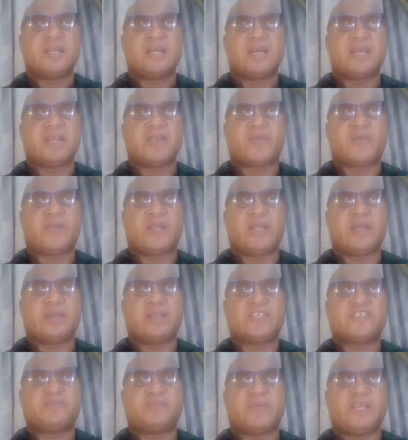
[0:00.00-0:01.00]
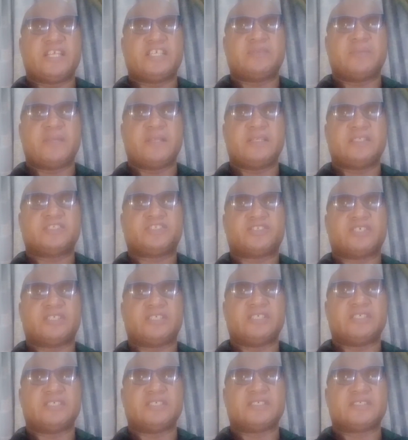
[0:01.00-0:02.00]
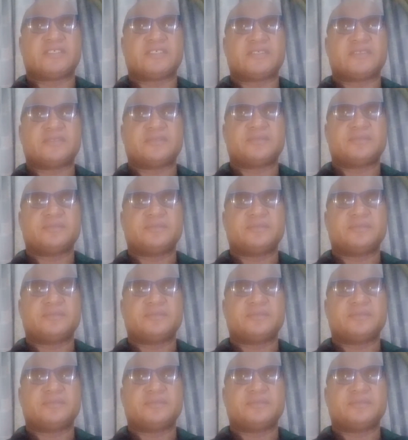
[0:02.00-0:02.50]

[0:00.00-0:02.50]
and require risk management strategies.